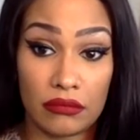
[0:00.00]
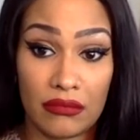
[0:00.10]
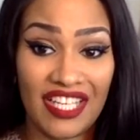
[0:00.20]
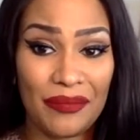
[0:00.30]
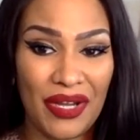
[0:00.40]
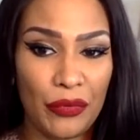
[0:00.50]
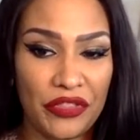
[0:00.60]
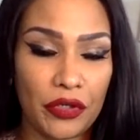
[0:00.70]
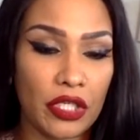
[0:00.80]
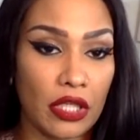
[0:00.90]
Think about what
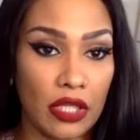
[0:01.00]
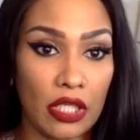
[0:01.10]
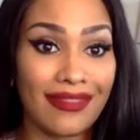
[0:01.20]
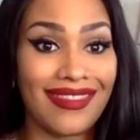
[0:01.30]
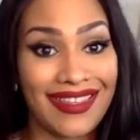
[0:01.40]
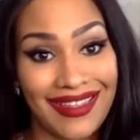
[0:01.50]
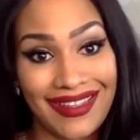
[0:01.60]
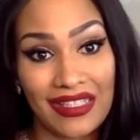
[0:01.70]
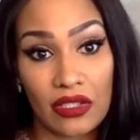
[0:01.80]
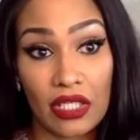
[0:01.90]
they're going to think then,
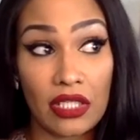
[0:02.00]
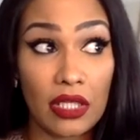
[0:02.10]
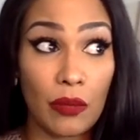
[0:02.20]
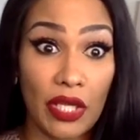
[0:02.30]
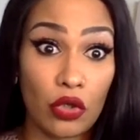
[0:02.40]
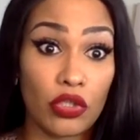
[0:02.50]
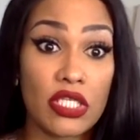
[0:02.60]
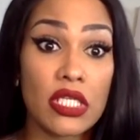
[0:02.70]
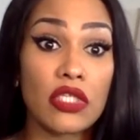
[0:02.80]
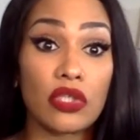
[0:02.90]
and then make your
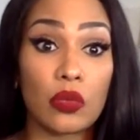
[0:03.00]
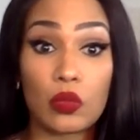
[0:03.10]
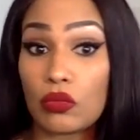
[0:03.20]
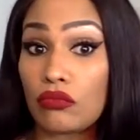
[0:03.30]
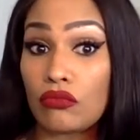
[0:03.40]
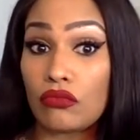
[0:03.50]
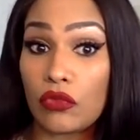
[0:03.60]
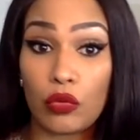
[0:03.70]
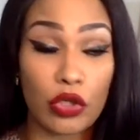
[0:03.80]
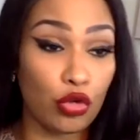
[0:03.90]
decision.
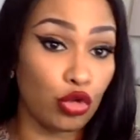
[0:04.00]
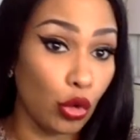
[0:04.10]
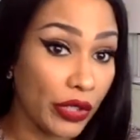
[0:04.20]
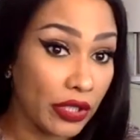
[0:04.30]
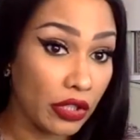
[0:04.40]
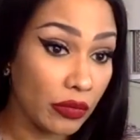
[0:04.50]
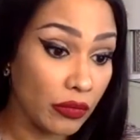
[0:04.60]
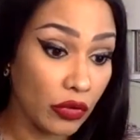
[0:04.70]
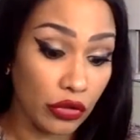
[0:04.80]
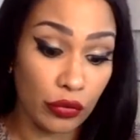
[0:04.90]
Do you want to join them,
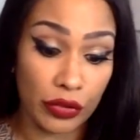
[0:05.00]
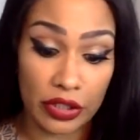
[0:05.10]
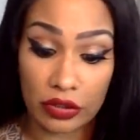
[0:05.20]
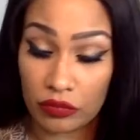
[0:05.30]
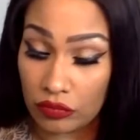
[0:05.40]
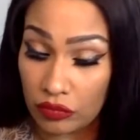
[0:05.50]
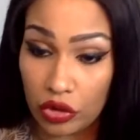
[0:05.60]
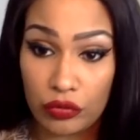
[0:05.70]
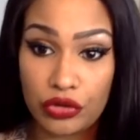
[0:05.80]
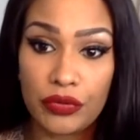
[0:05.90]
or do you want to
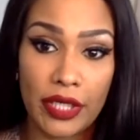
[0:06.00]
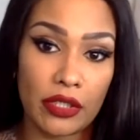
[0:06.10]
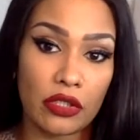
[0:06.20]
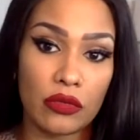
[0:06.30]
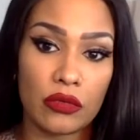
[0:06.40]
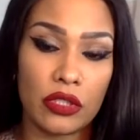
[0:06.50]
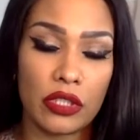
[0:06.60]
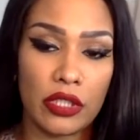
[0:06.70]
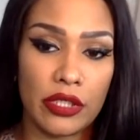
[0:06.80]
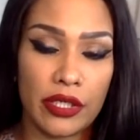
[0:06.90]
do what you got
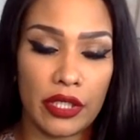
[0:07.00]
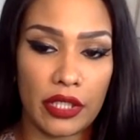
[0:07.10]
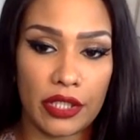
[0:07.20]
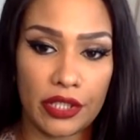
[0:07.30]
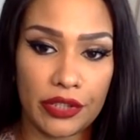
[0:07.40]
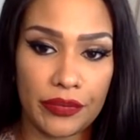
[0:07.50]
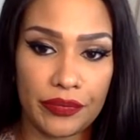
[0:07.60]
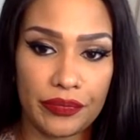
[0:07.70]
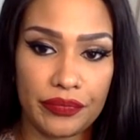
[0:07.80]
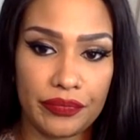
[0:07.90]
to
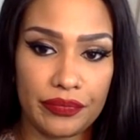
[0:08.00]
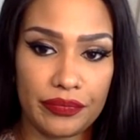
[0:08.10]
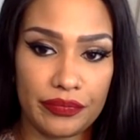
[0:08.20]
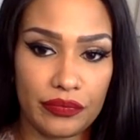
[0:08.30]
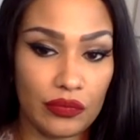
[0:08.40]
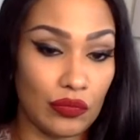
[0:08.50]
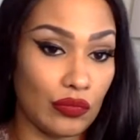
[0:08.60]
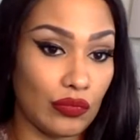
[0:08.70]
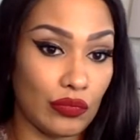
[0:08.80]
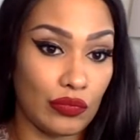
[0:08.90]
do?
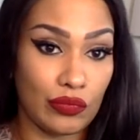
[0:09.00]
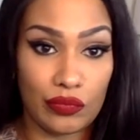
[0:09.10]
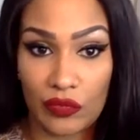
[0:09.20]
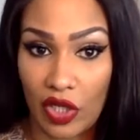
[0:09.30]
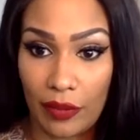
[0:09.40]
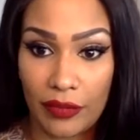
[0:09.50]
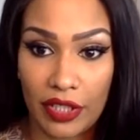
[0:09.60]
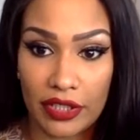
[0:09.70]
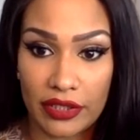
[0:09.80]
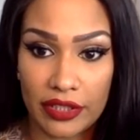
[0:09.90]
I'm
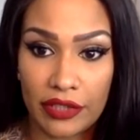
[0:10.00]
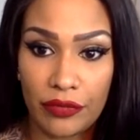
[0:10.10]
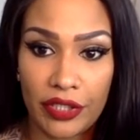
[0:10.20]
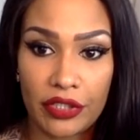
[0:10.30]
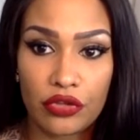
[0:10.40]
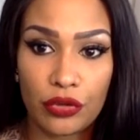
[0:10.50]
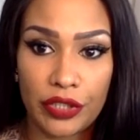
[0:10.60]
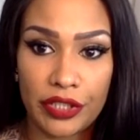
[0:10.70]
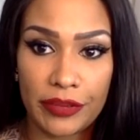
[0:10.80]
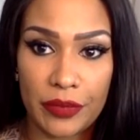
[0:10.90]
not getting ready to
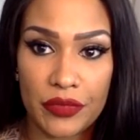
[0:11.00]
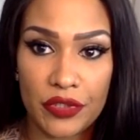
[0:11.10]
join them. I'm